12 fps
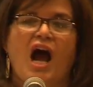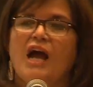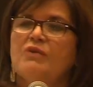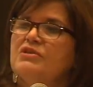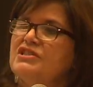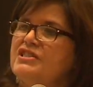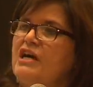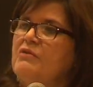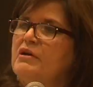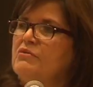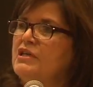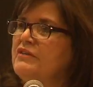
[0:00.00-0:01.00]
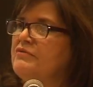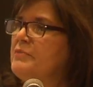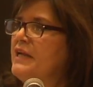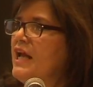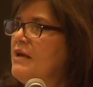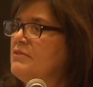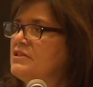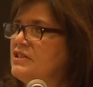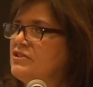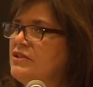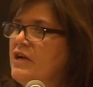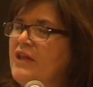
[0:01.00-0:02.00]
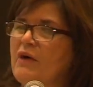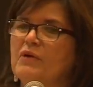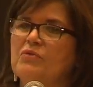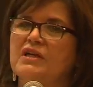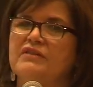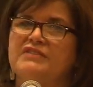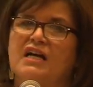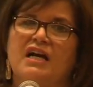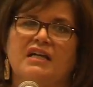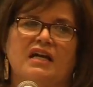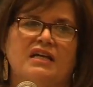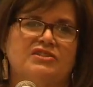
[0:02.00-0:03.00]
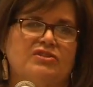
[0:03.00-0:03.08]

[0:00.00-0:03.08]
I wish that we would have been able to do, that we would have done